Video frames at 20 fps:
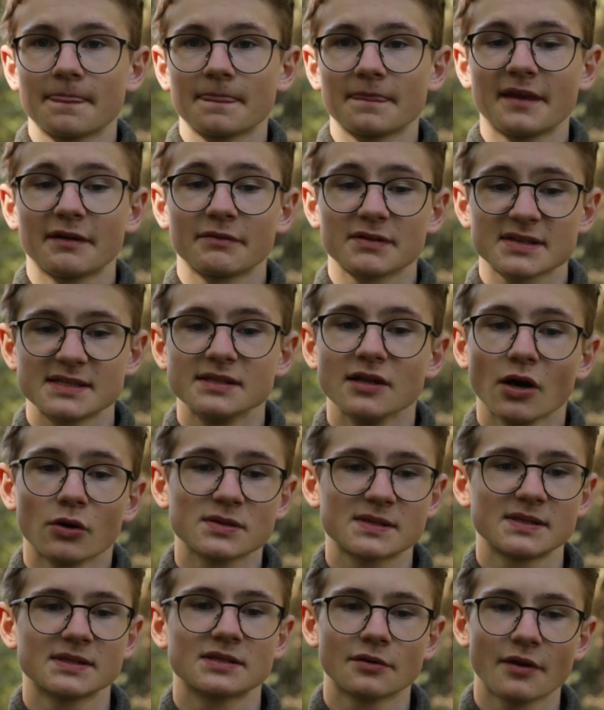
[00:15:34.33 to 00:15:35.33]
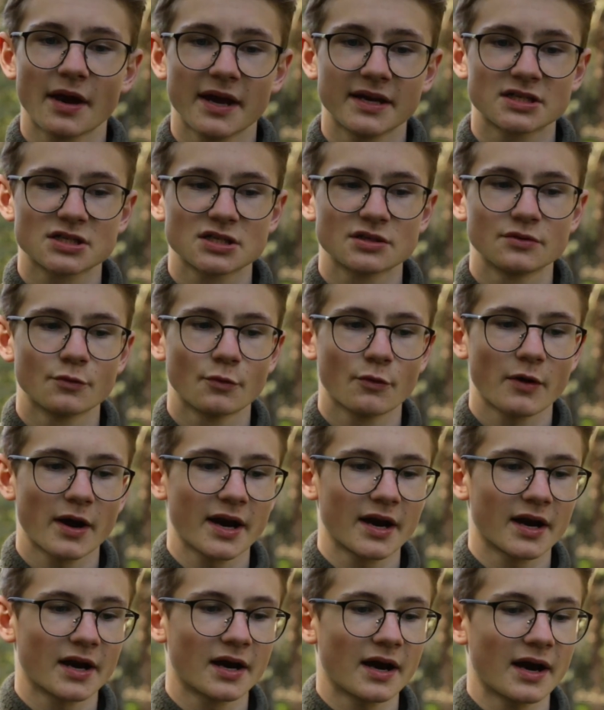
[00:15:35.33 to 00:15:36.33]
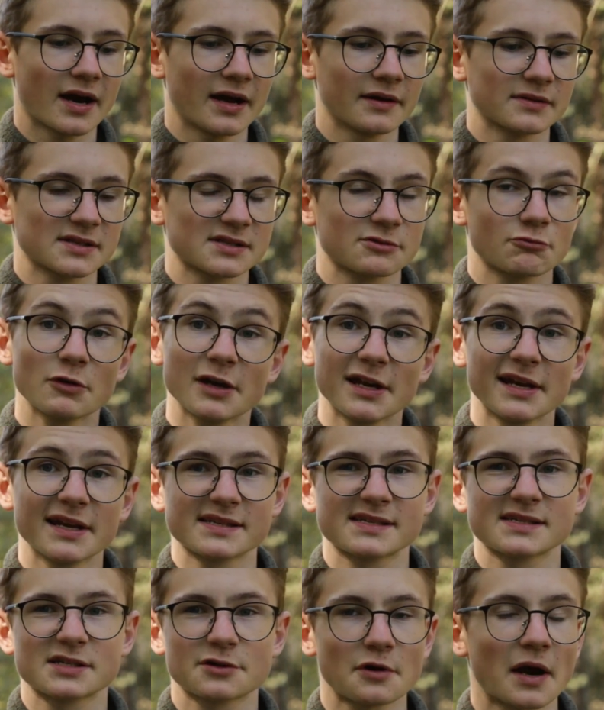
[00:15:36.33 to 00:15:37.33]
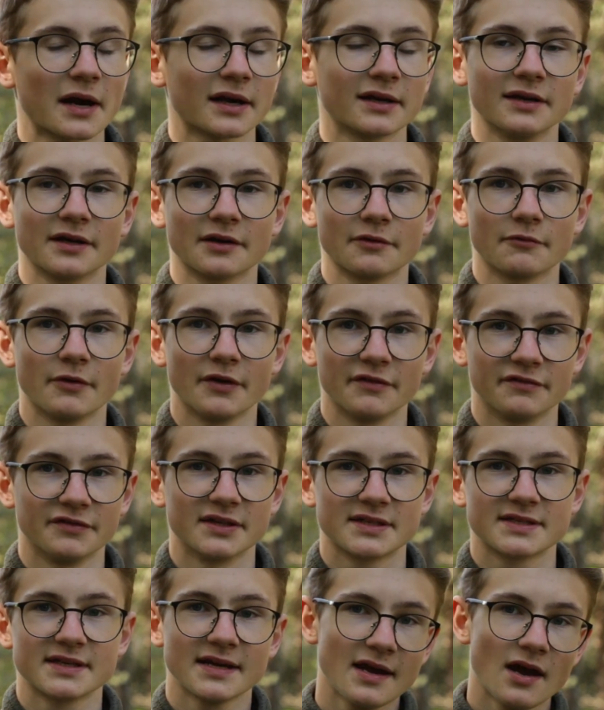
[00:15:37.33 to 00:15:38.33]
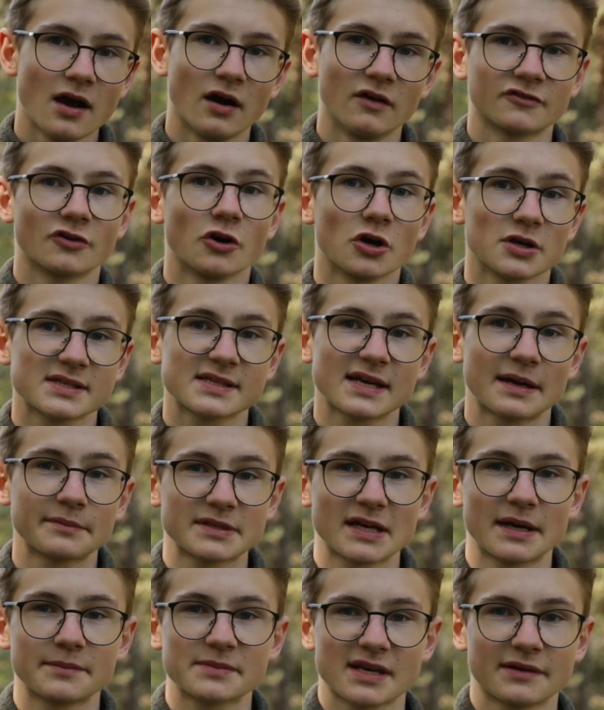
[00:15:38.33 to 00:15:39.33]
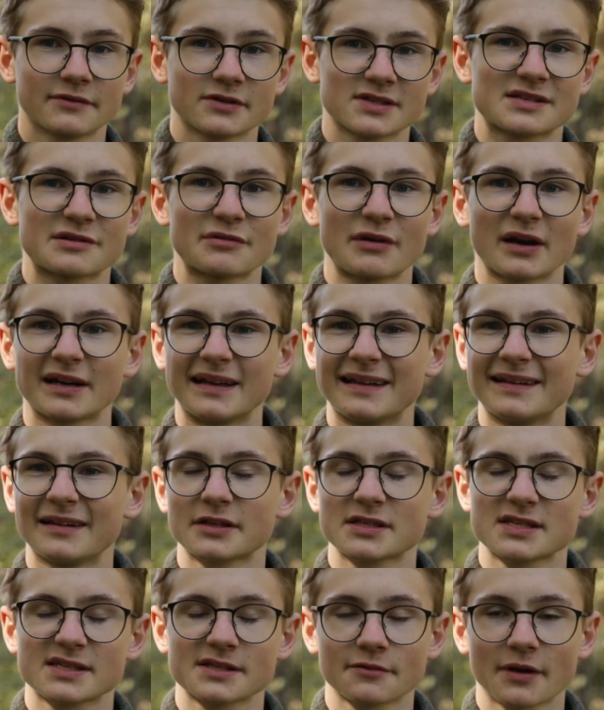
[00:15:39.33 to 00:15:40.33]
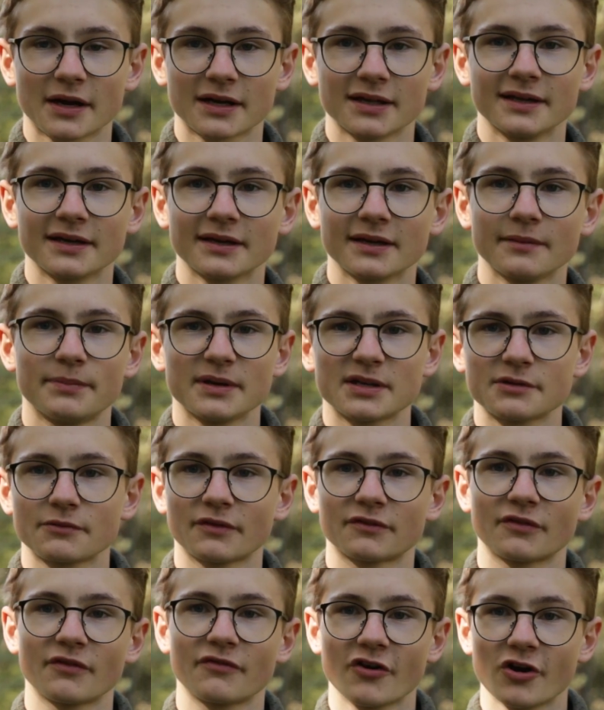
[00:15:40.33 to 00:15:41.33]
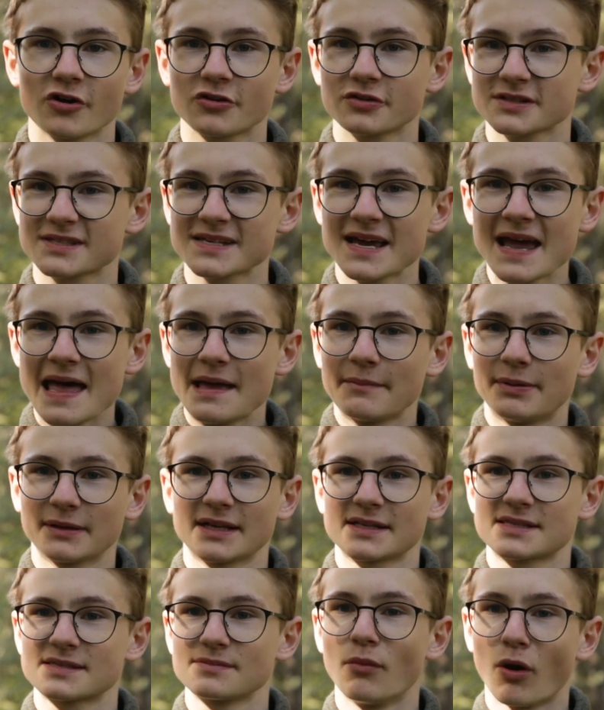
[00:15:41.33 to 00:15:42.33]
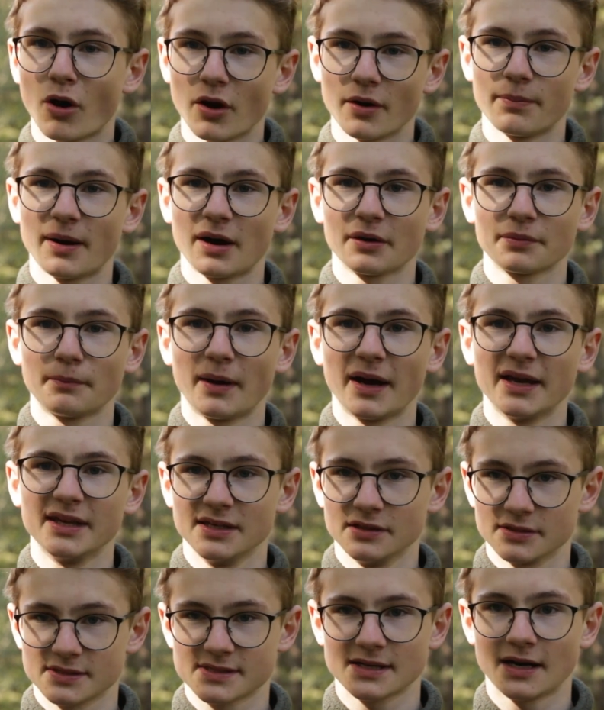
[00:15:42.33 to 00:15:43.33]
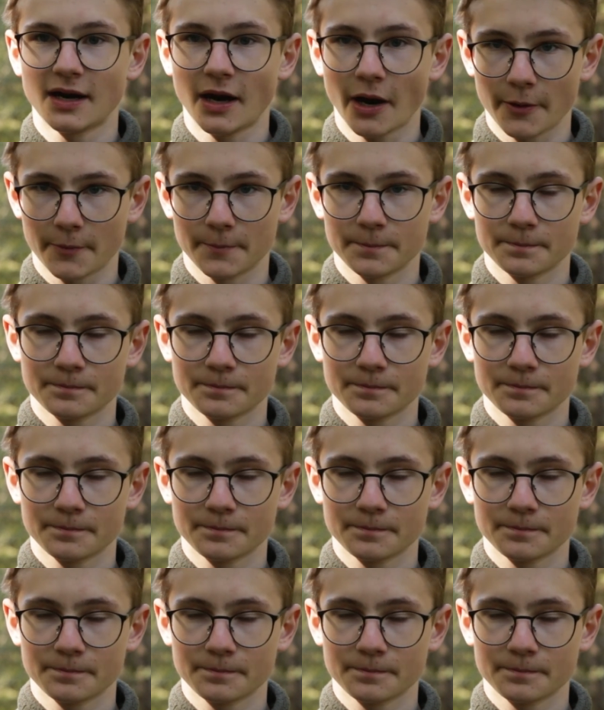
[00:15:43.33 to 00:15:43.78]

there was no situation where I was really struggling with it. Of course, sometimes I was struggling a bit with the focus, but that's more about my EOS R.